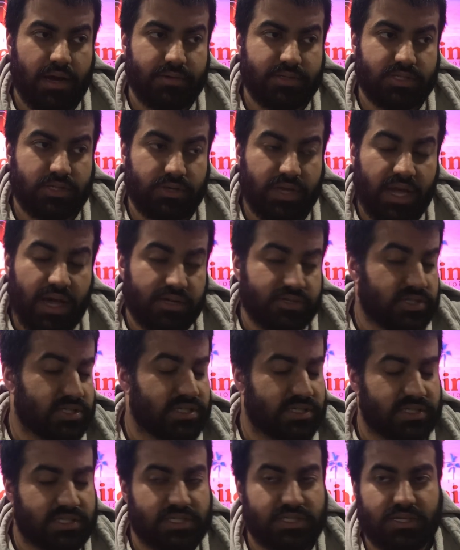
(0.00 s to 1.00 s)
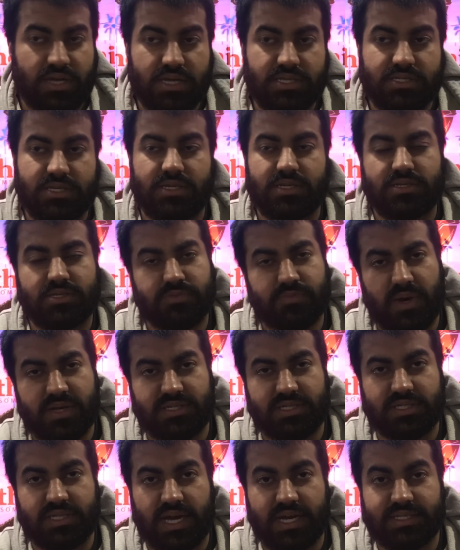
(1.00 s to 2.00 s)
So yeah, I'll just discuss
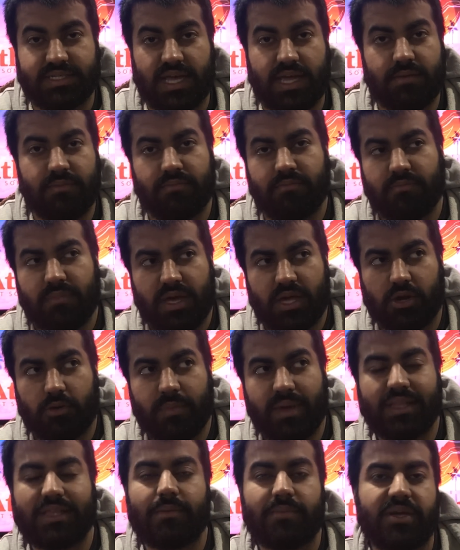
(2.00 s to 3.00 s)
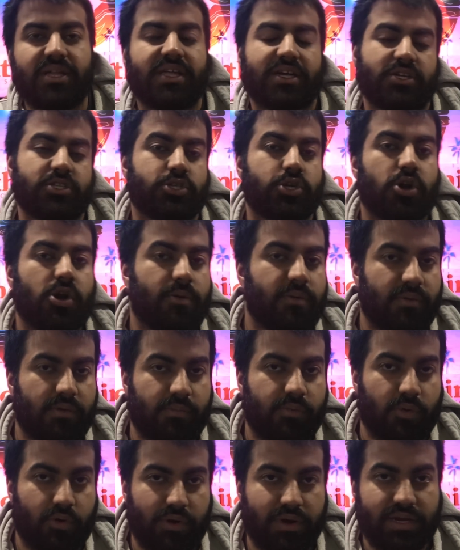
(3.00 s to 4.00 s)
spicy text. And it'll mainly be like a tournament
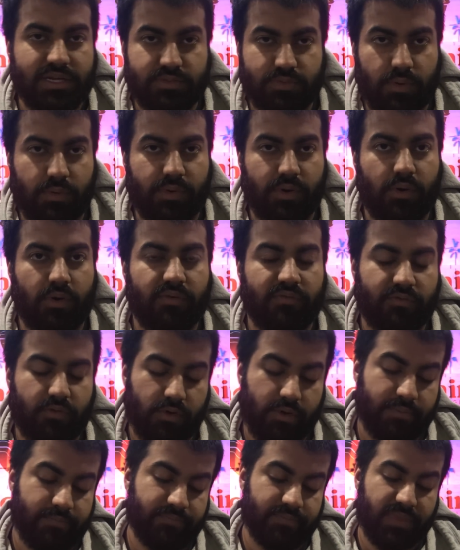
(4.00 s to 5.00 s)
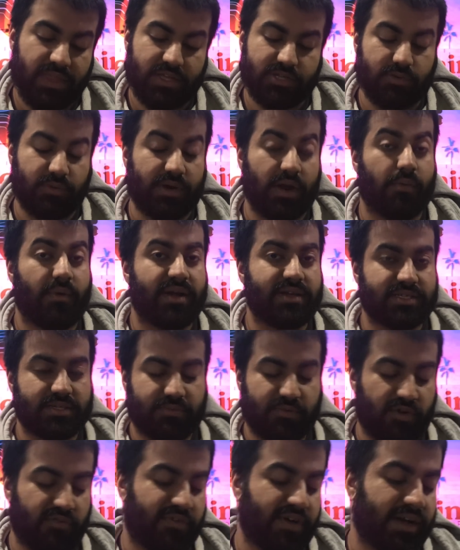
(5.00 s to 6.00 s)
report is what we're going for. So we'll get right into the
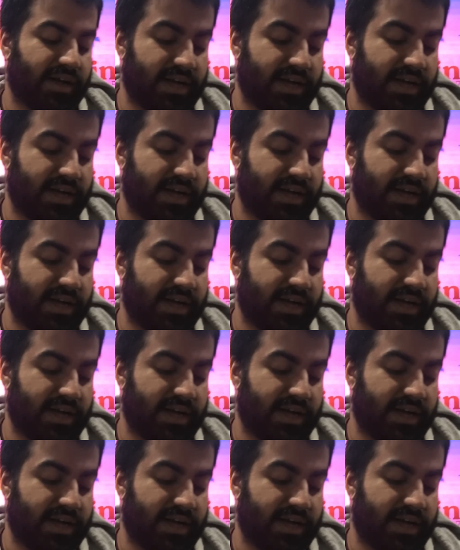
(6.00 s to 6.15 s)
profile,